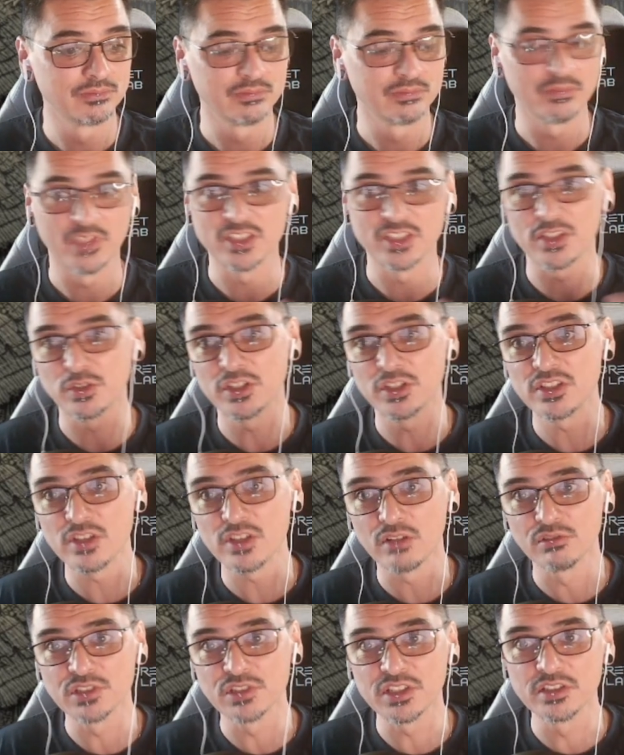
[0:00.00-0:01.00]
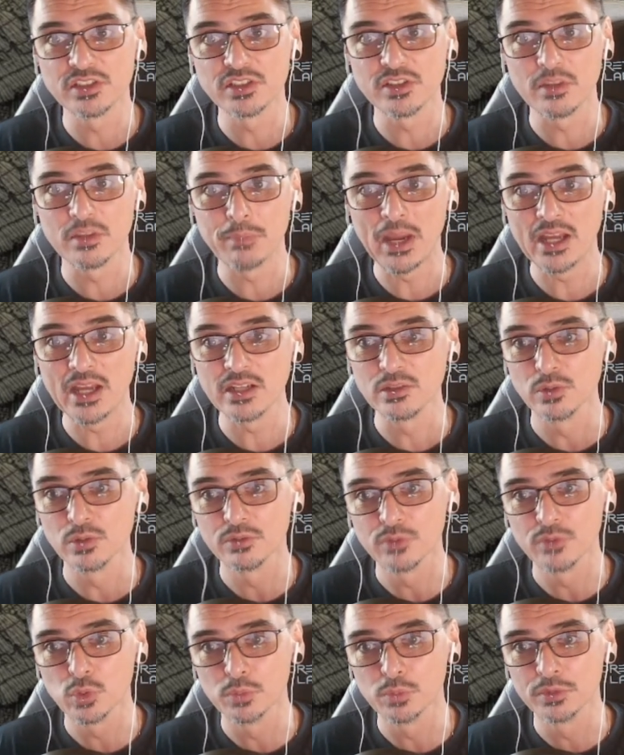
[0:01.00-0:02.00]
So she's going to return to the party who
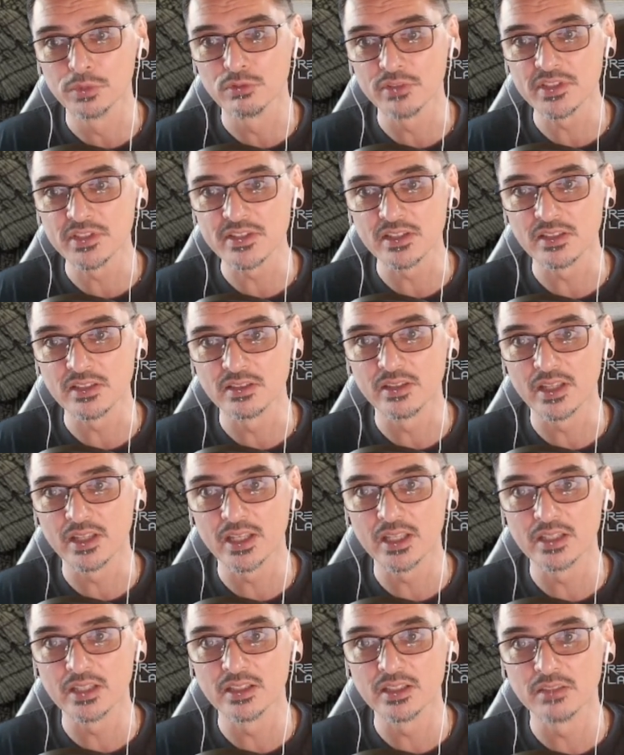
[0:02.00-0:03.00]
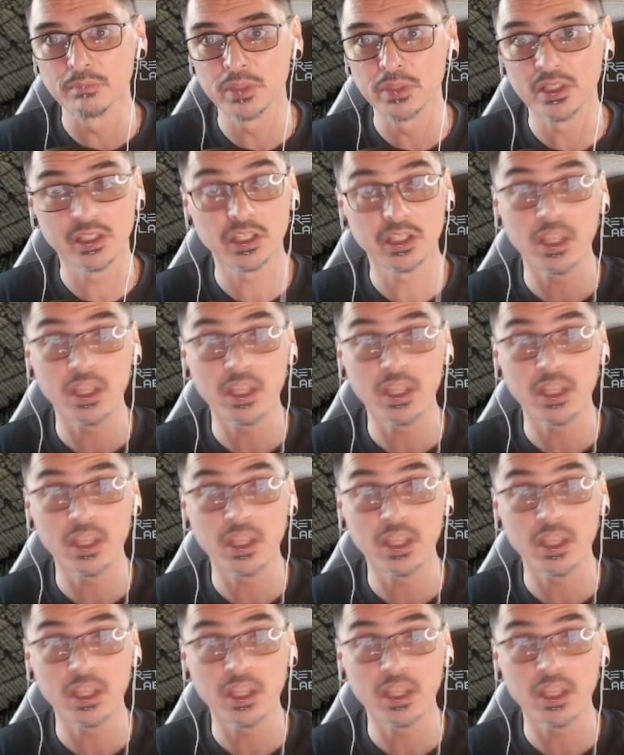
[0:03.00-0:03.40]
have all been resting and be like,